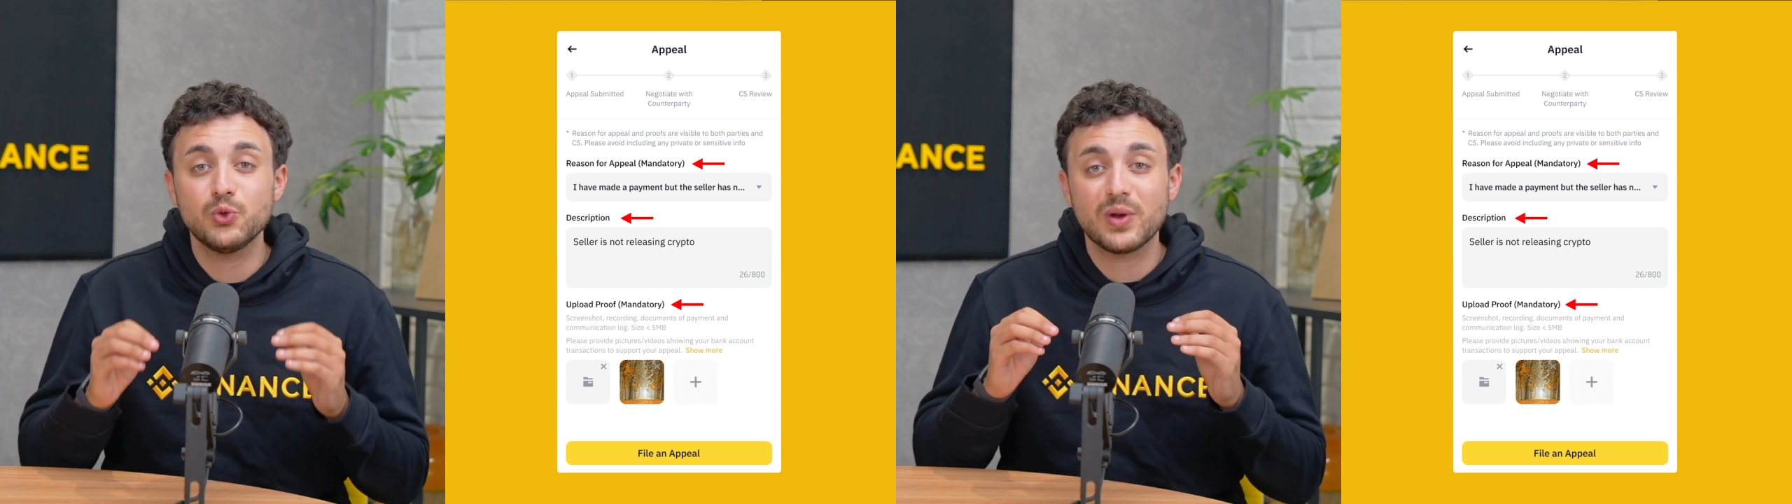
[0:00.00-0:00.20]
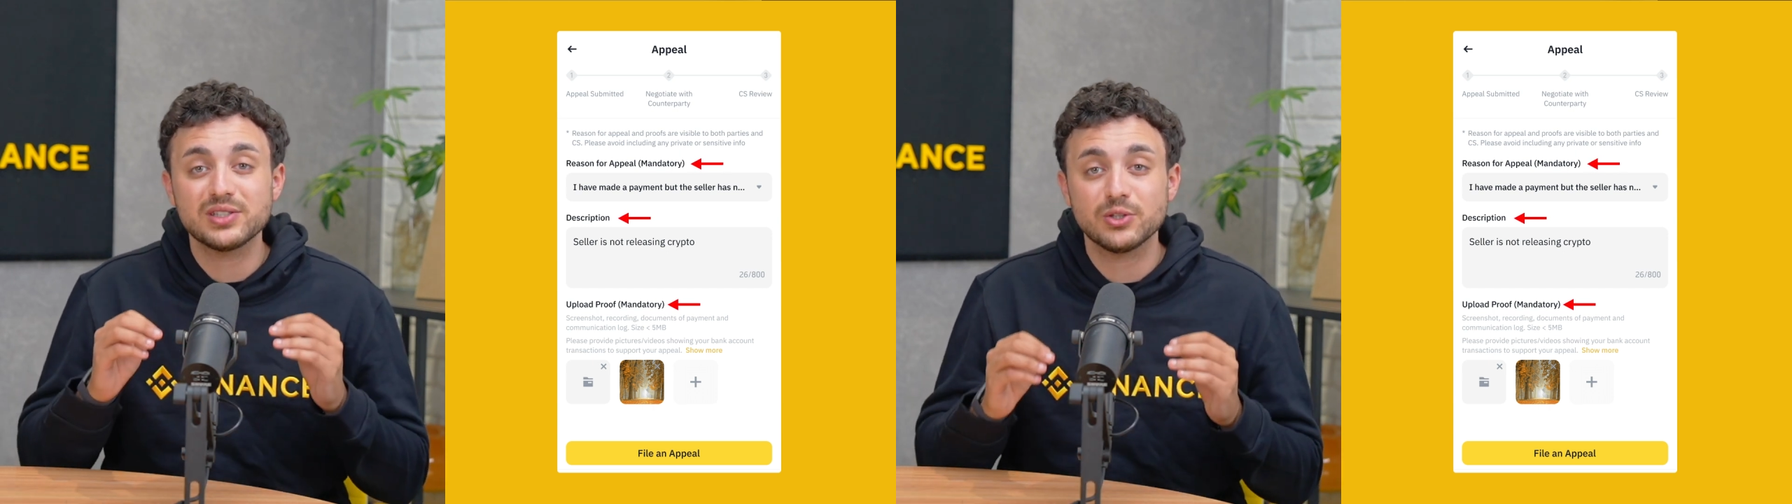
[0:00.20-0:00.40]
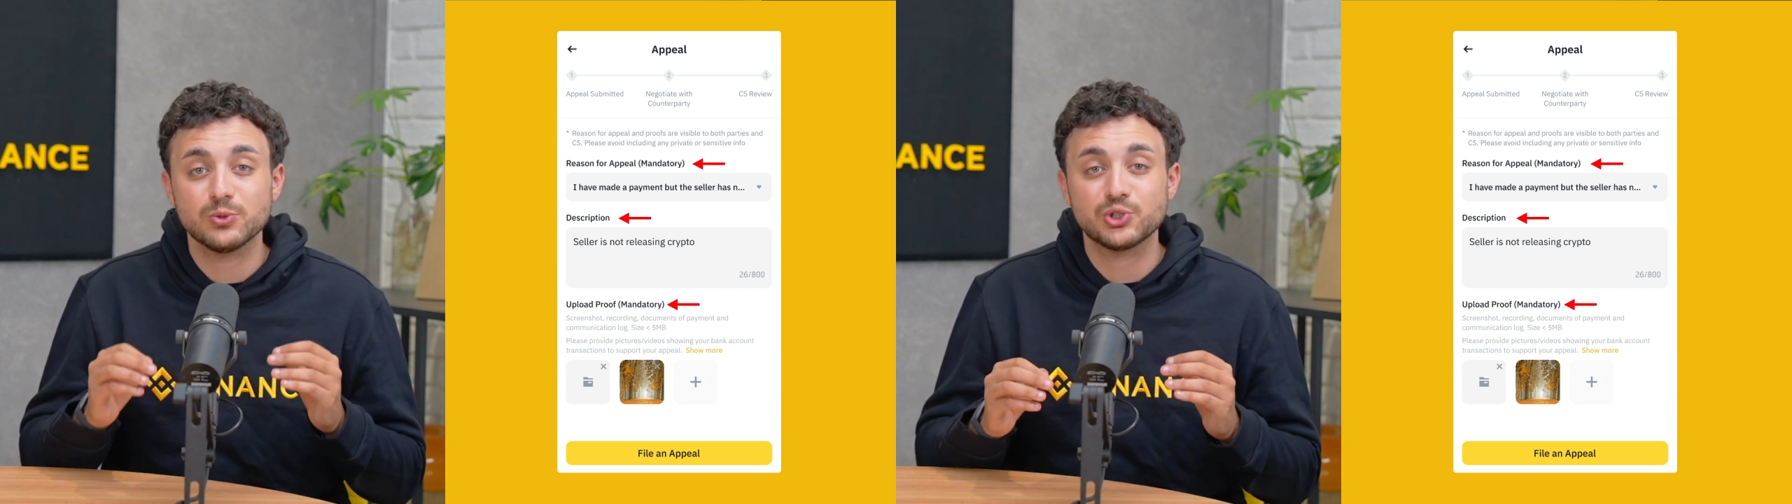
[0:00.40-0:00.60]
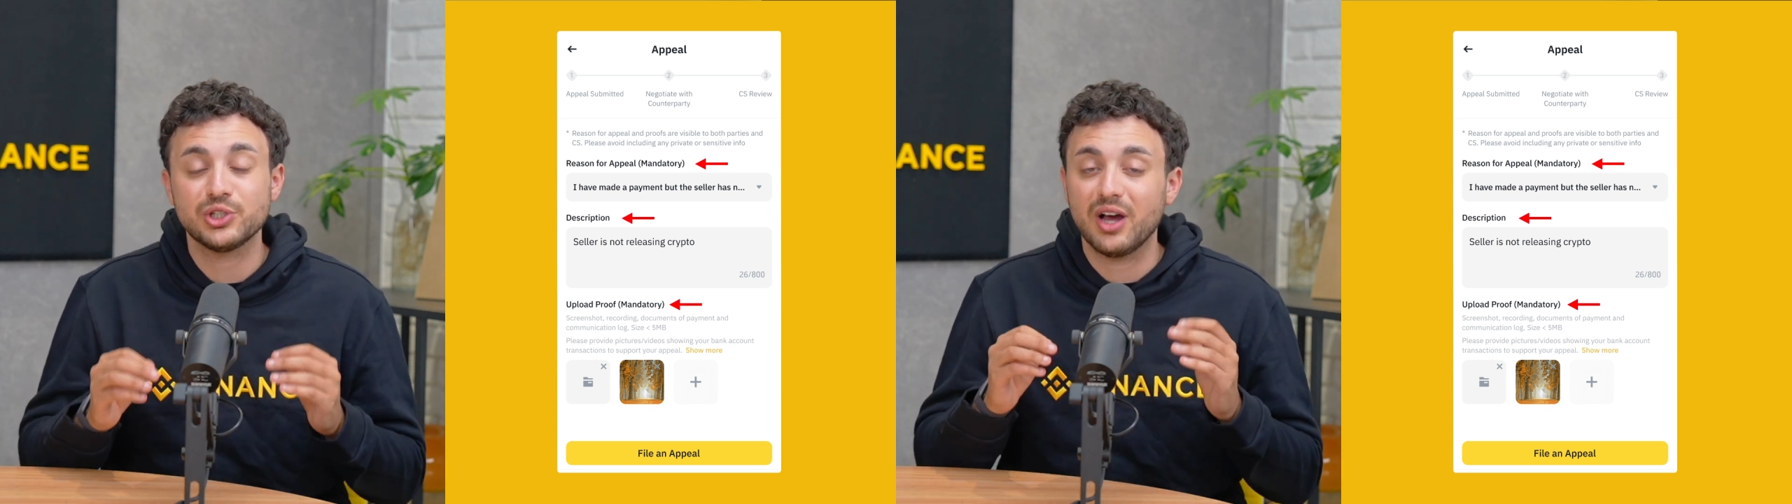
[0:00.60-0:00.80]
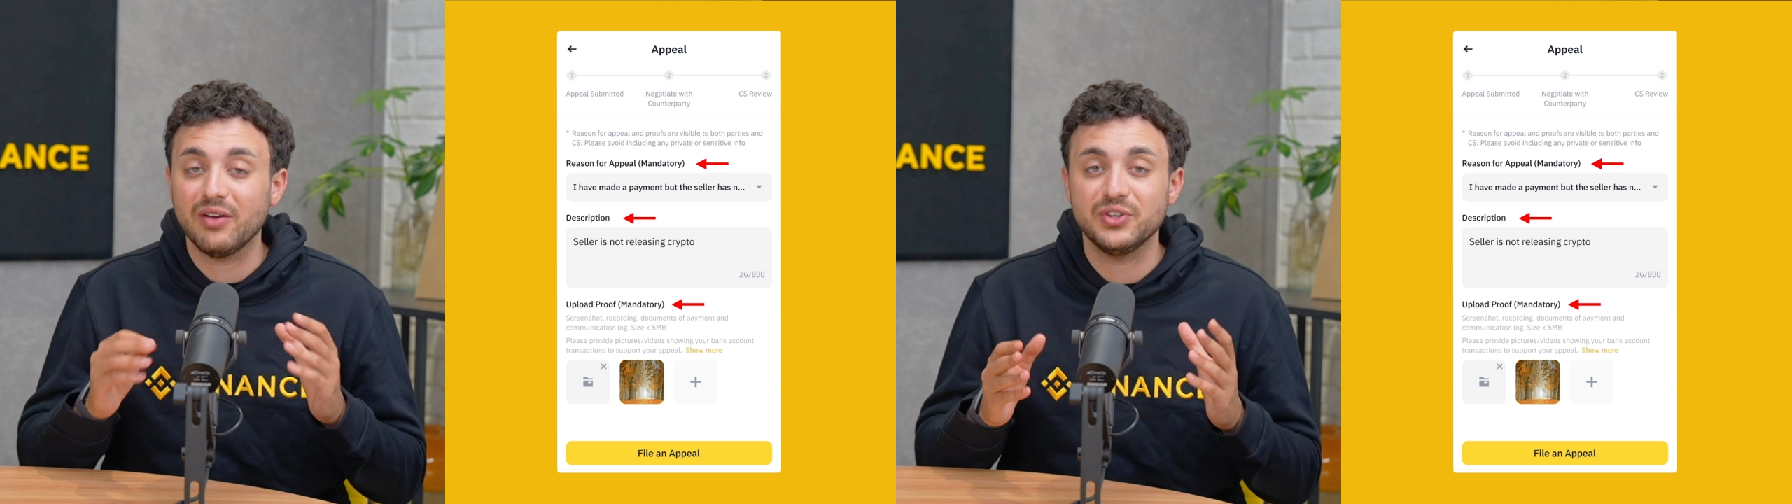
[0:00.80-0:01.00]
resolution
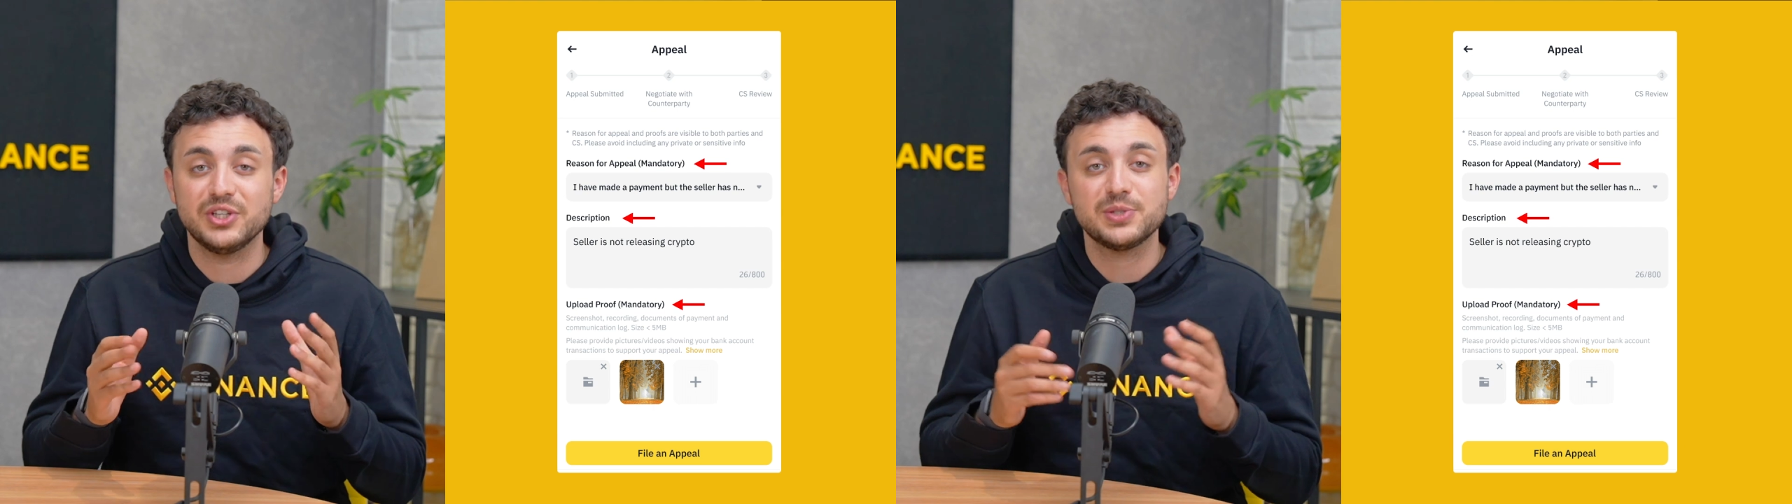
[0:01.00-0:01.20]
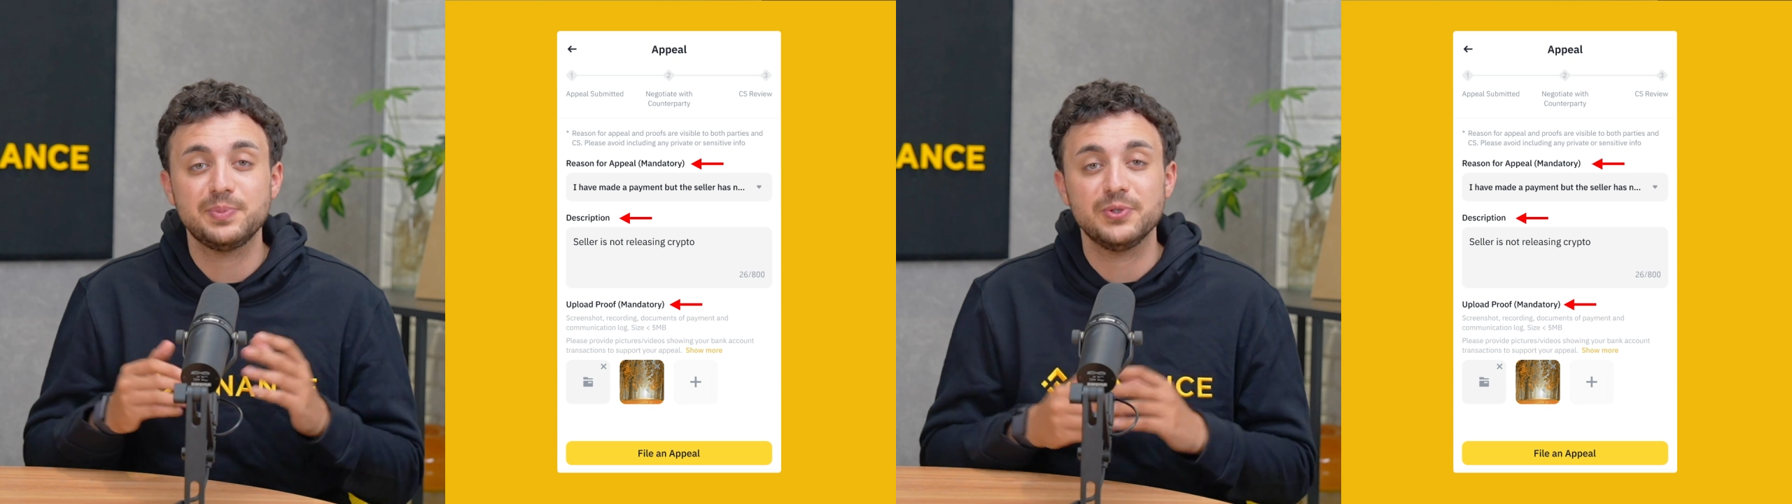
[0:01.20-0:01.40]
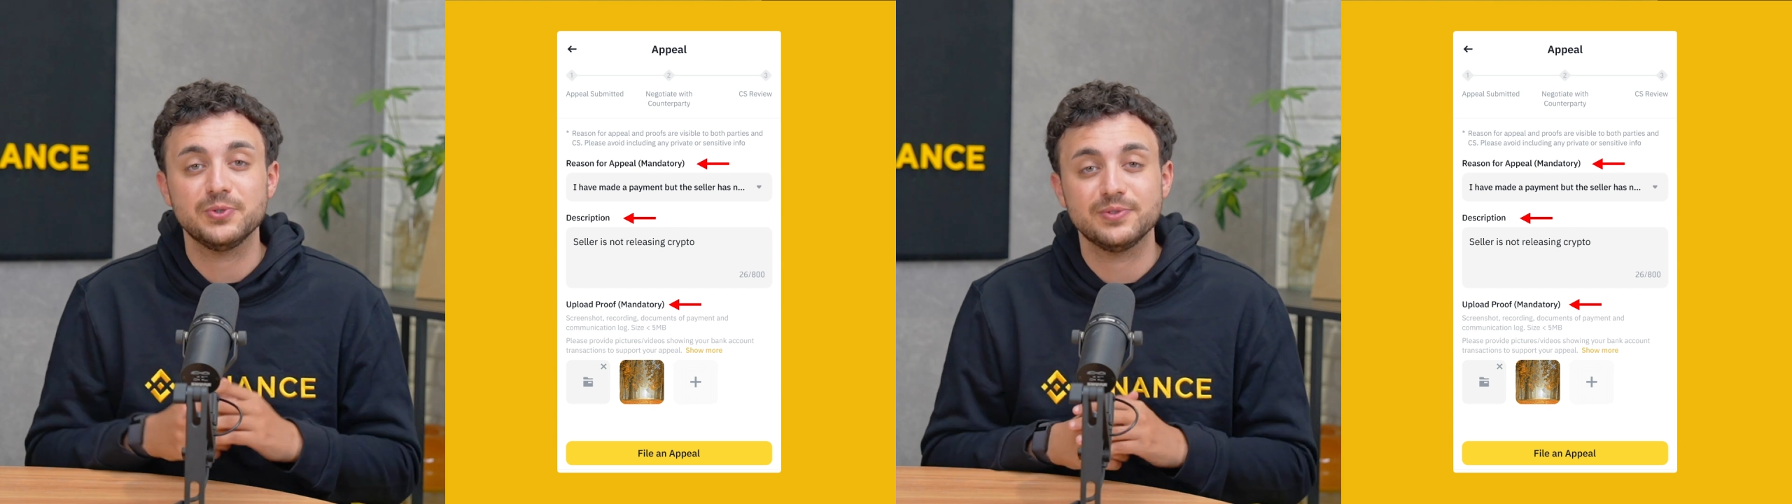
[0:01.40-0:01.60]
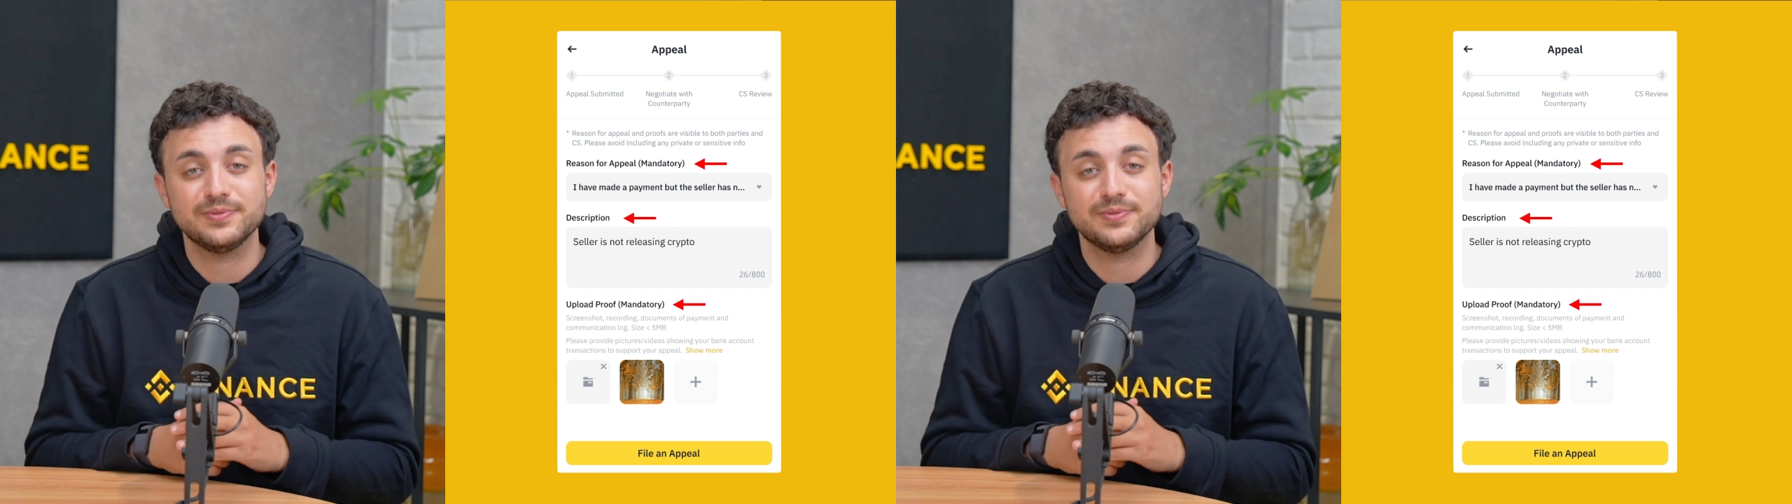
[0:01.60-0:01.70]
of the dispute.